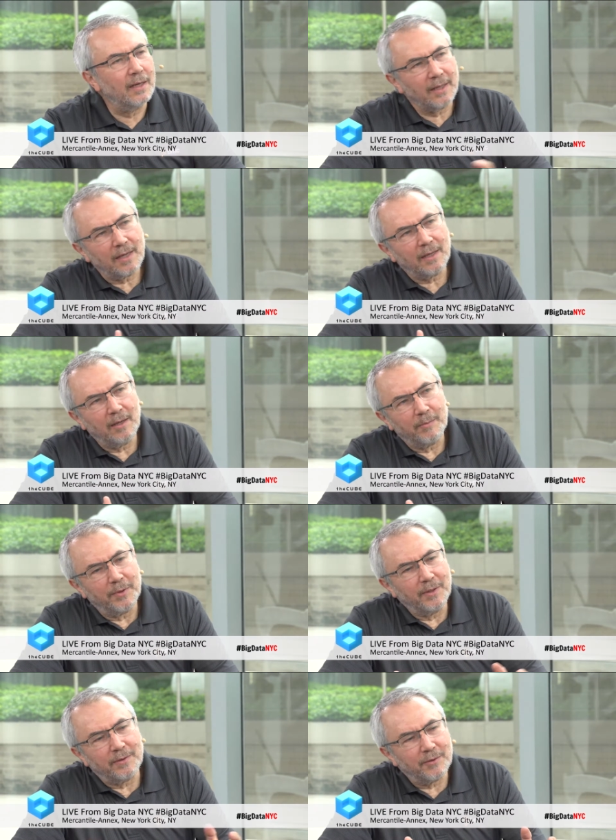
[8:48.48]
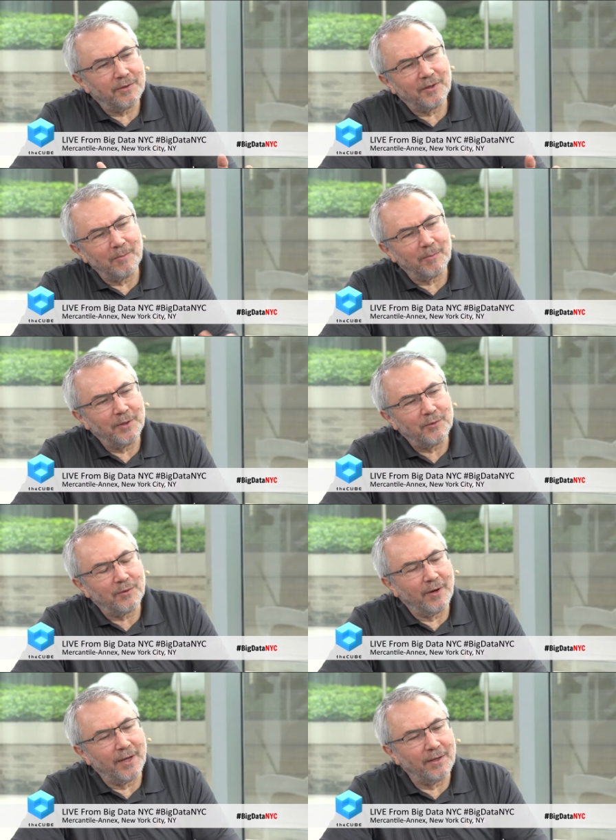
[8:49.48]
a lot of companies are just simply
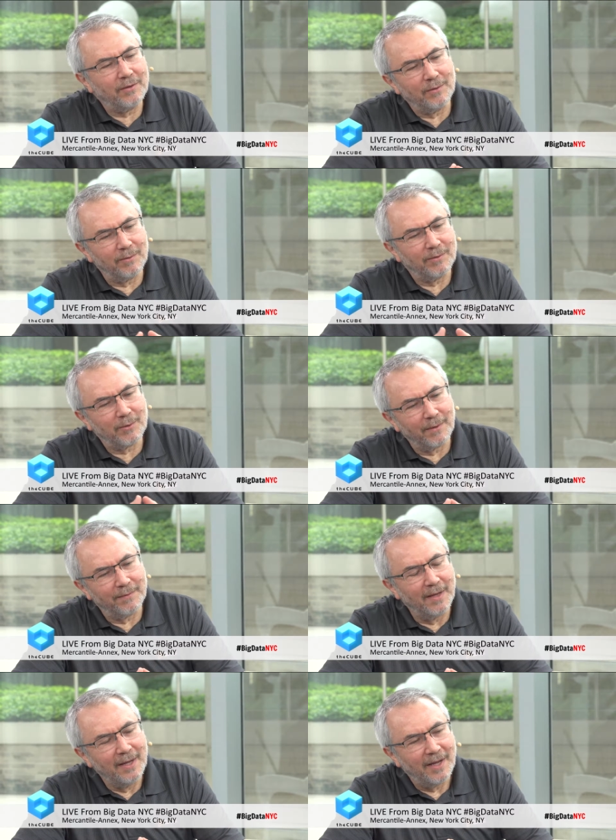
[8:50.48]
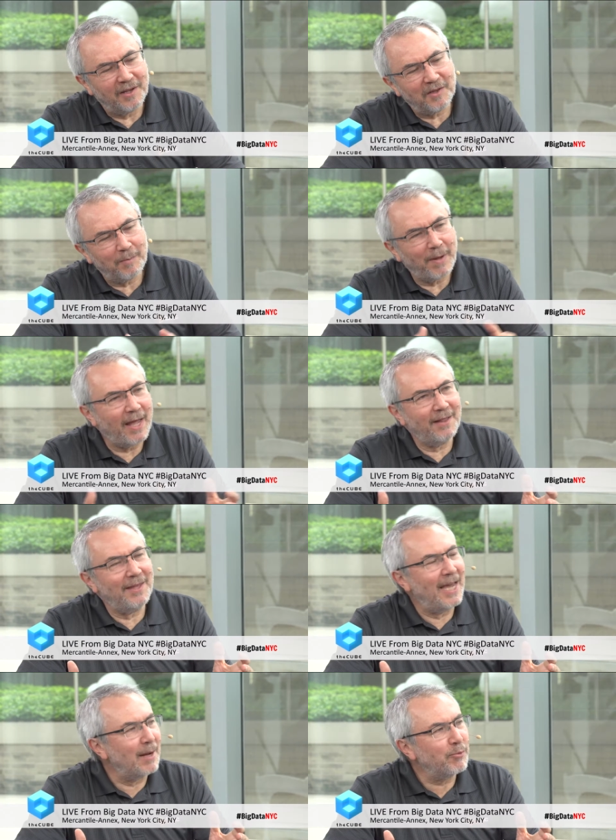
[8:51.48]
trying to sort of expand
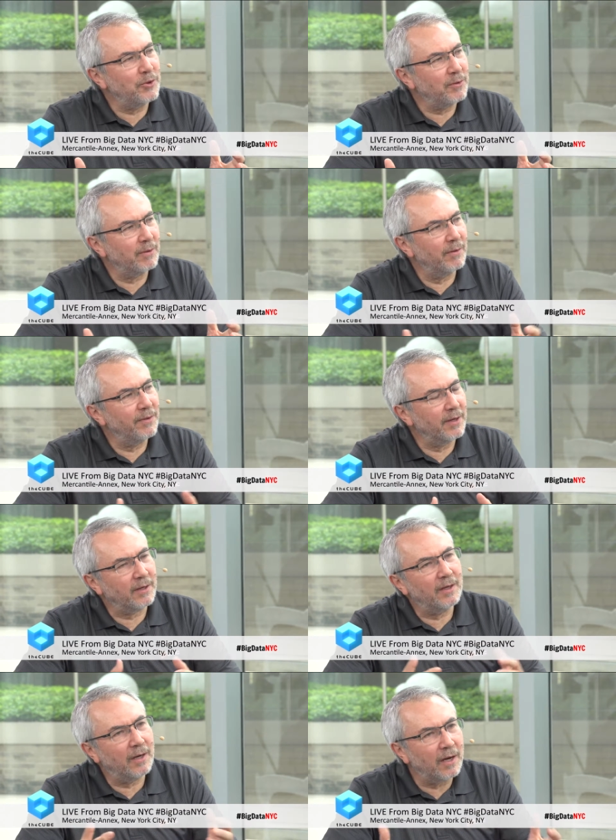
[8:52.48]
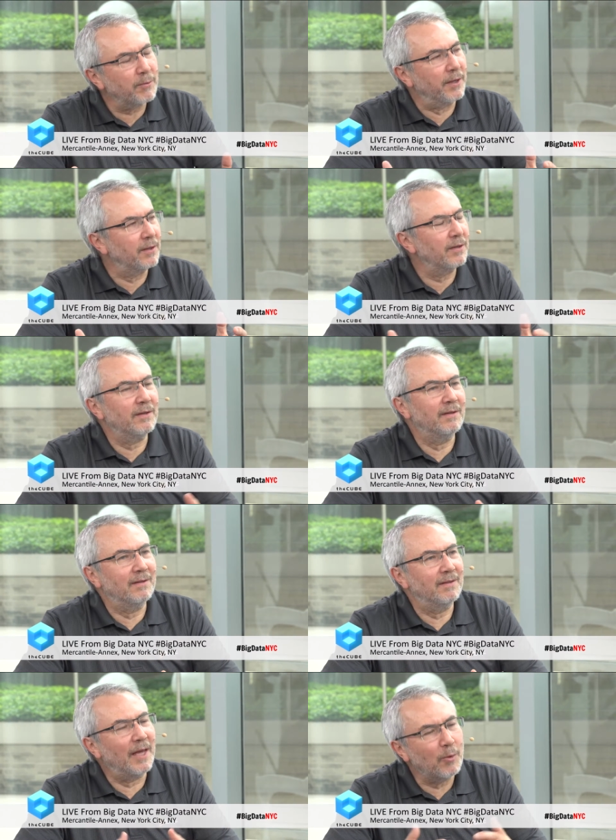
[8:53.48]
the aperture of their current
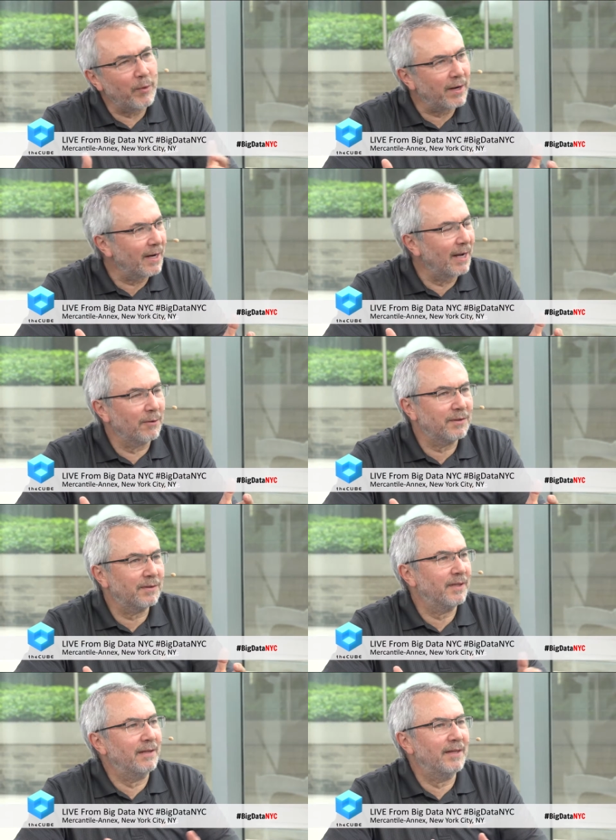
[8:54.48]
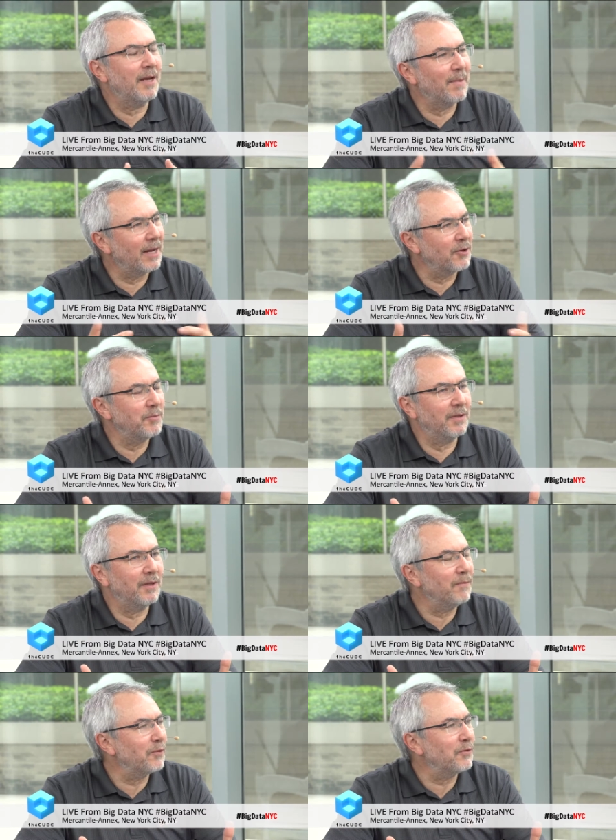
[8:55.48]
data warehouse and data management
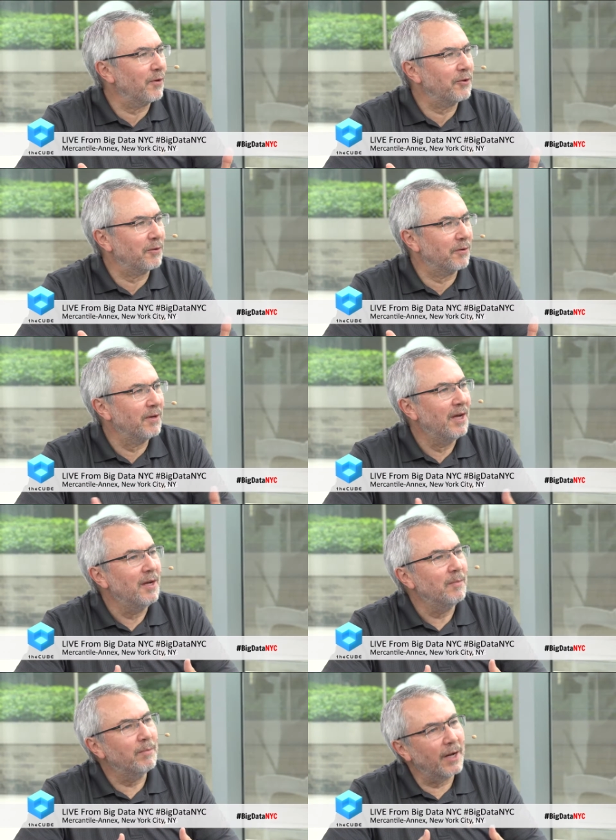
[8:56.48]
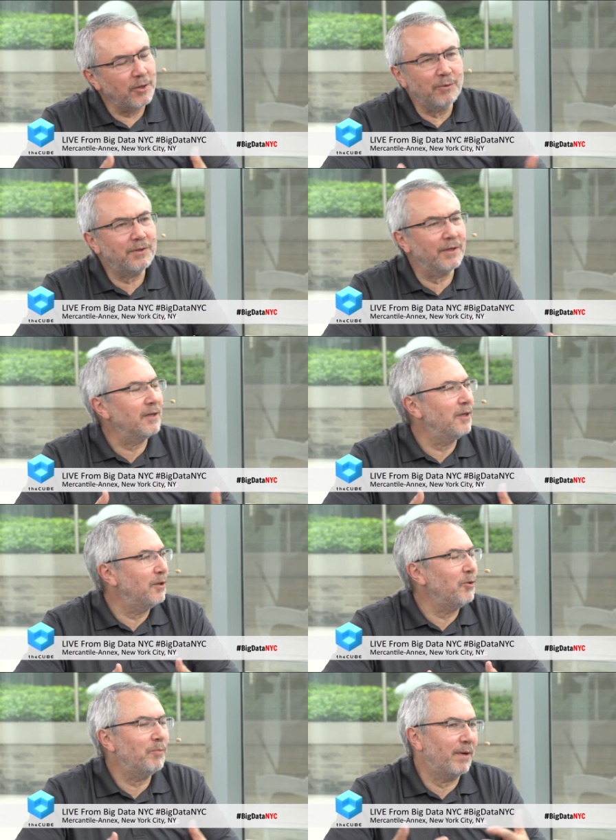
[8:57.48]
infrastructure by using
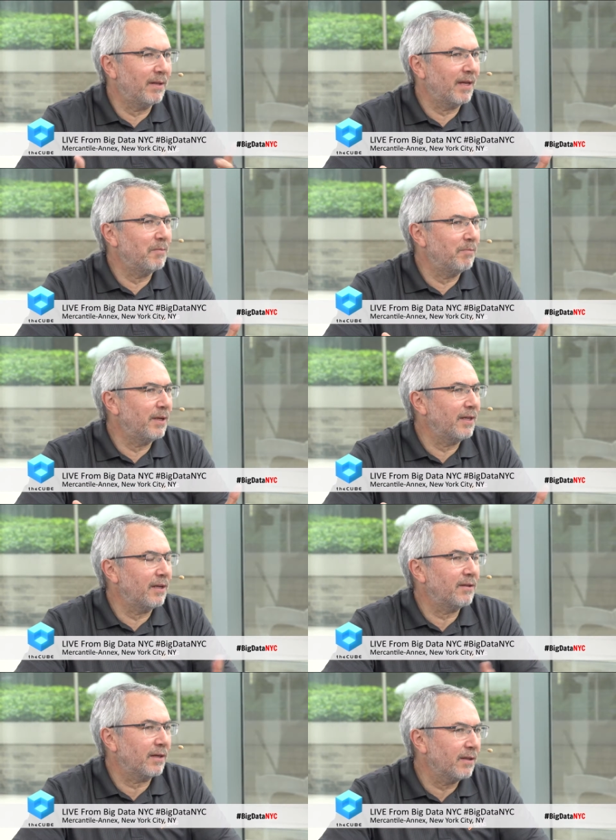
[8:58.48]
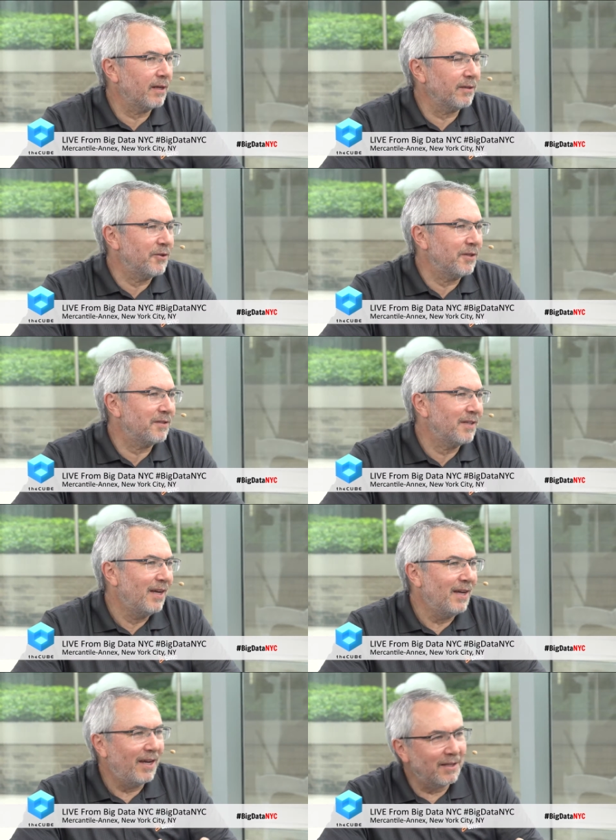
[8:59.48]
Hadoop and, and big data technologies.
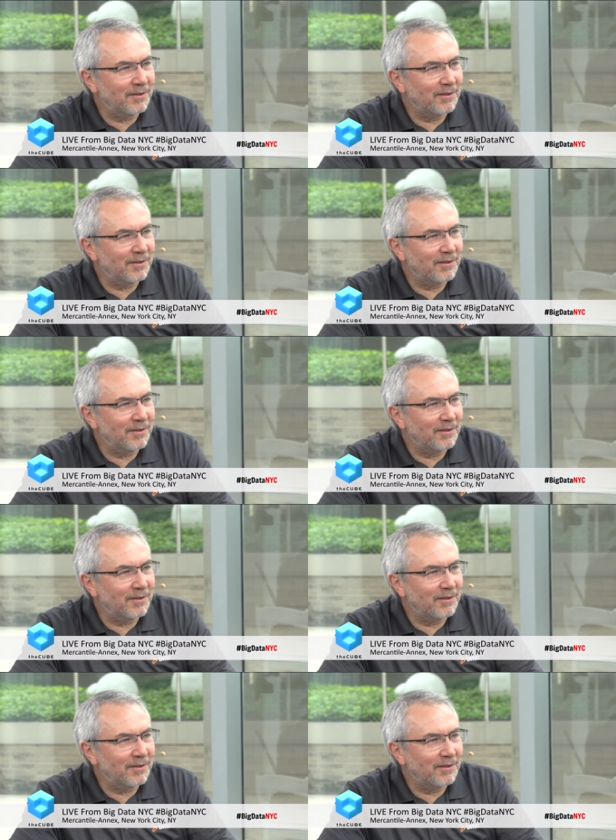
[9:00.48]
And